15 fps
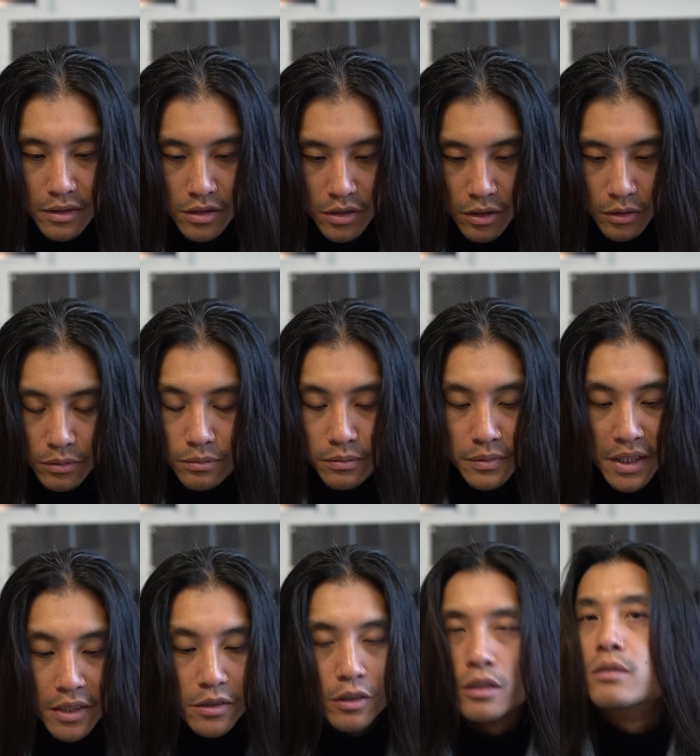So
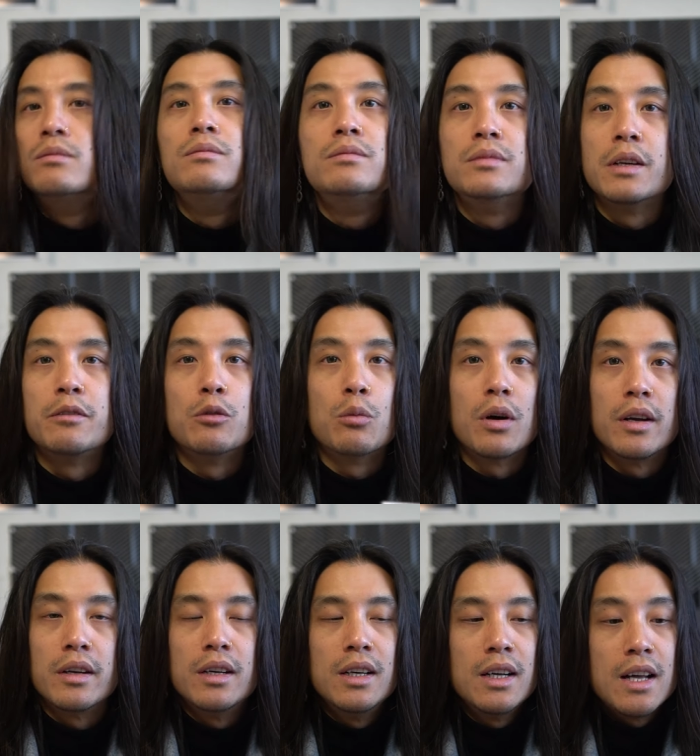either if you
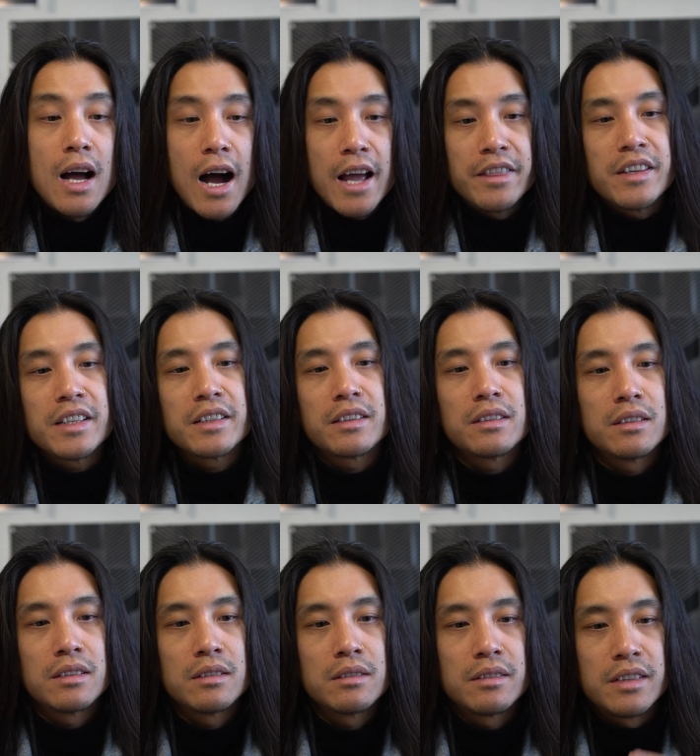want. I think
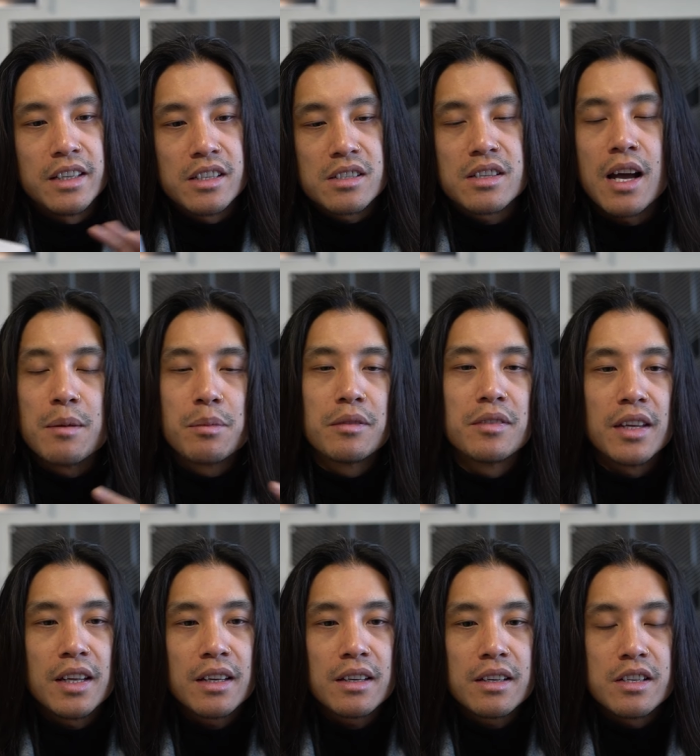this type of
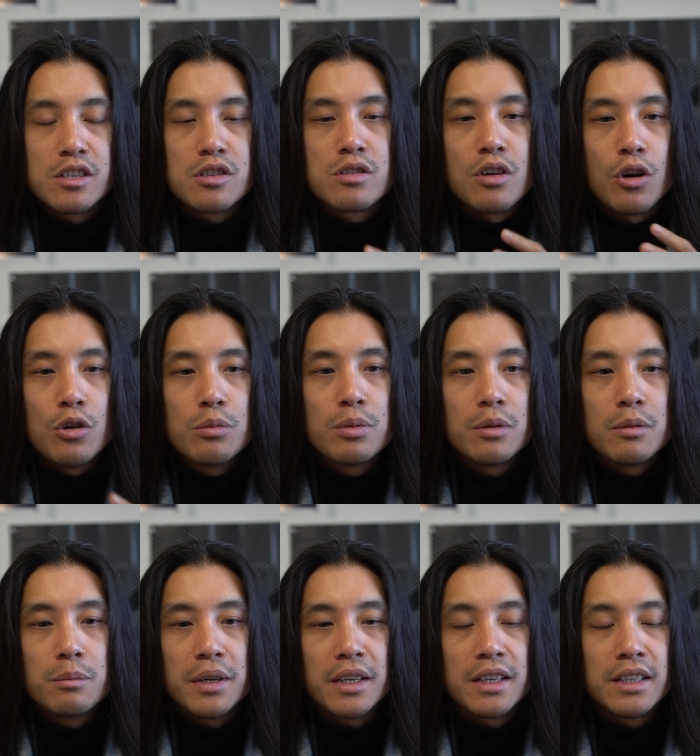thing is dope
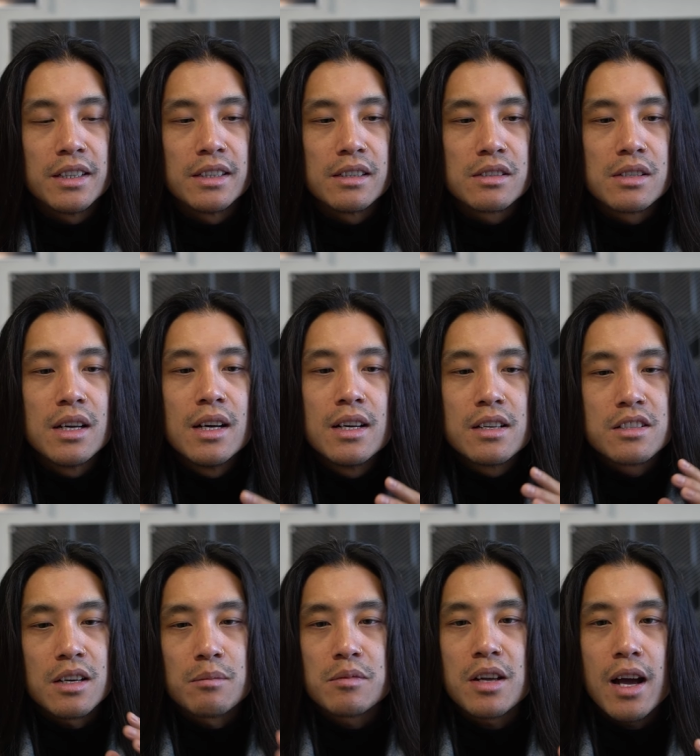because
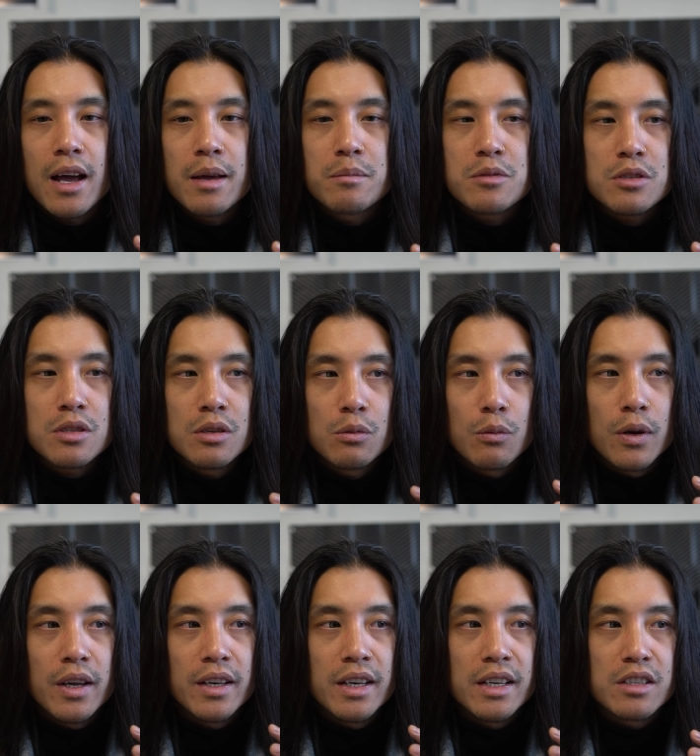sometimes
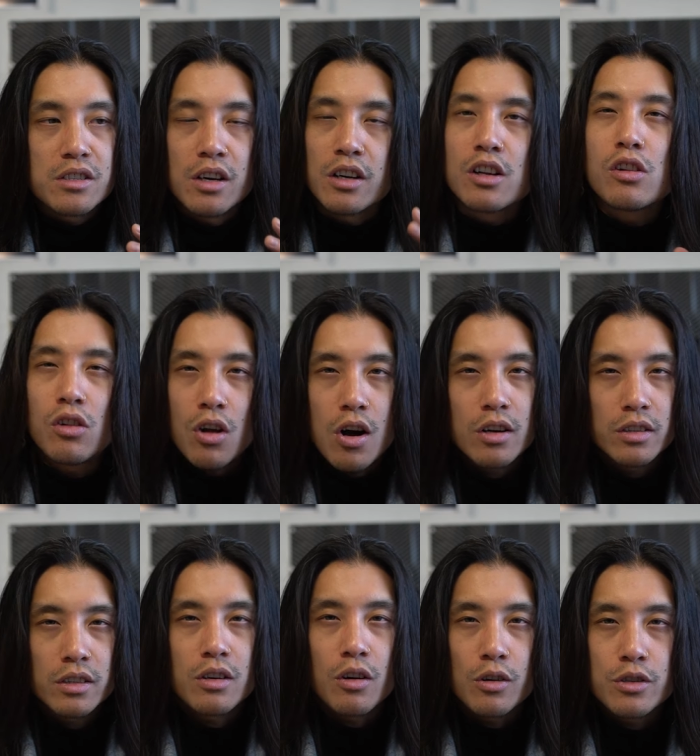when it's a clogged
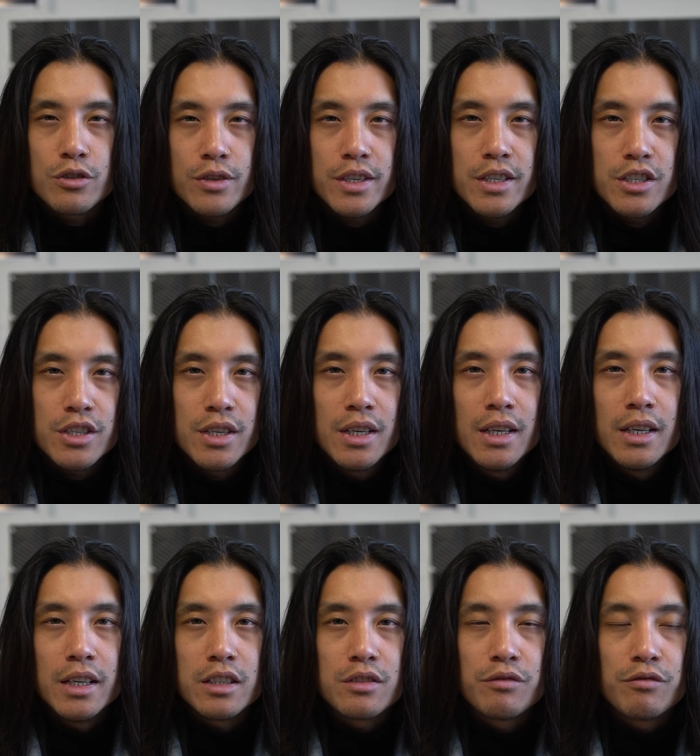cartridge,
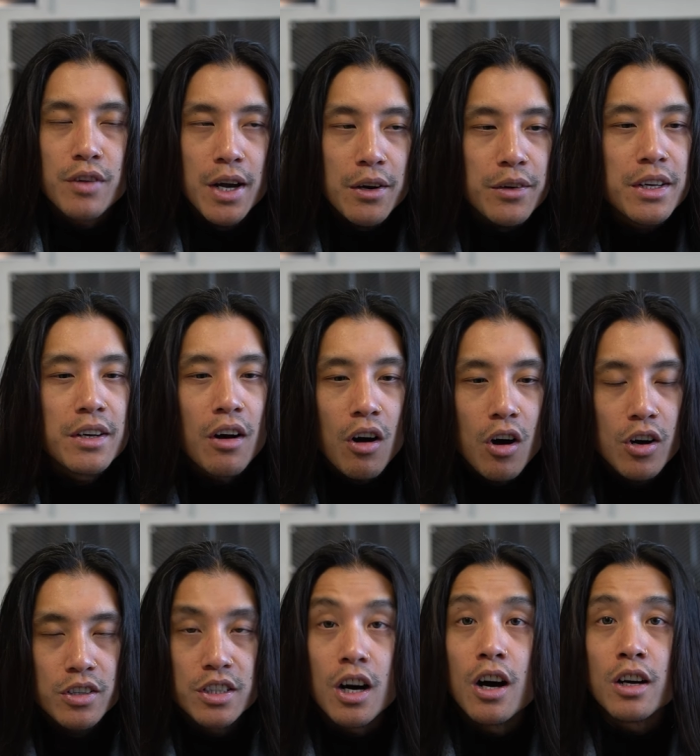it's very
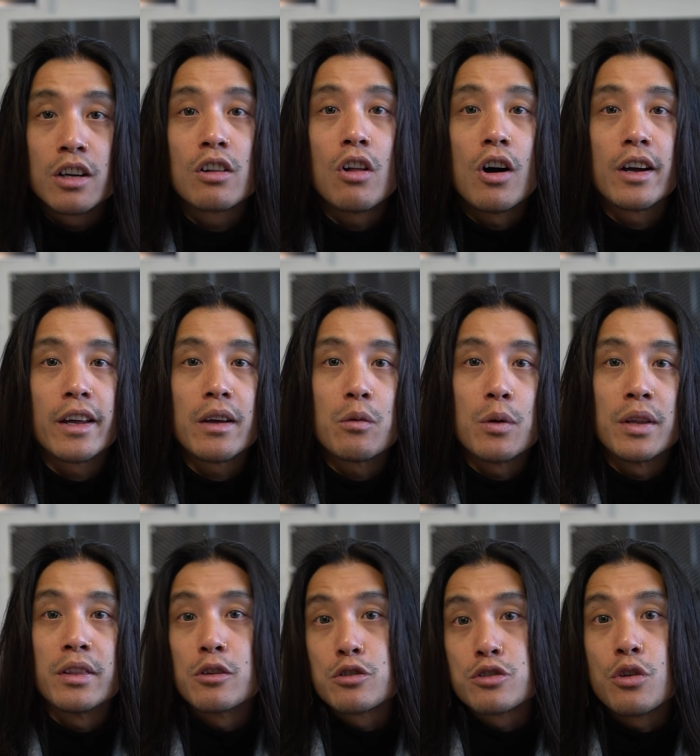hard to unclog it
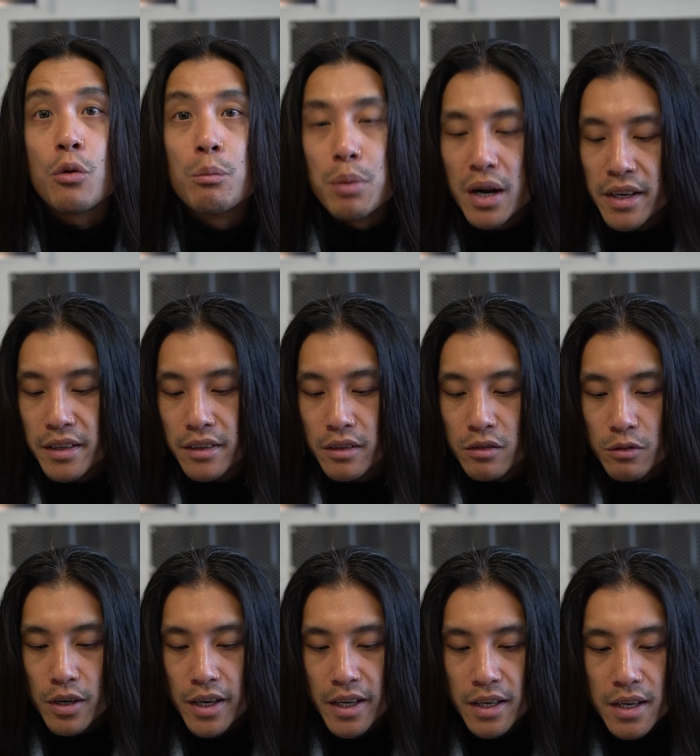when there's no button,
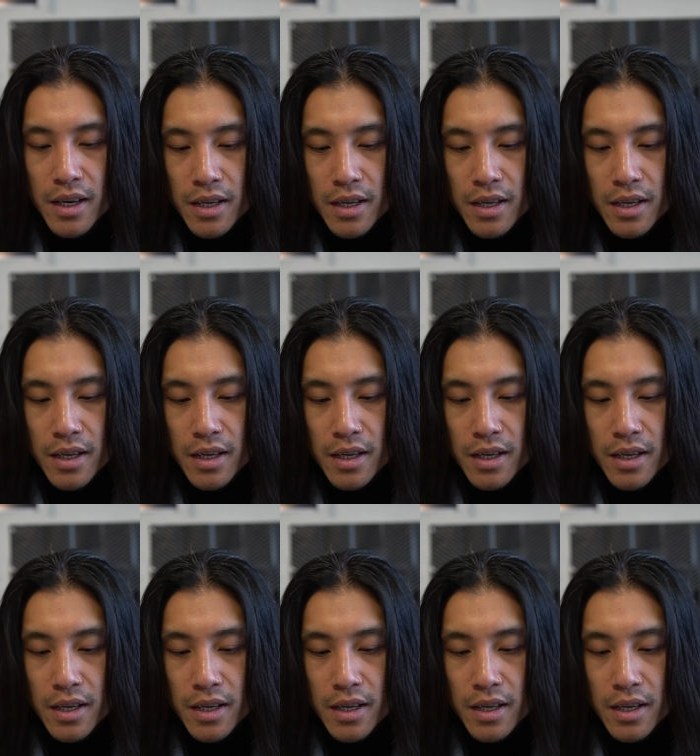right?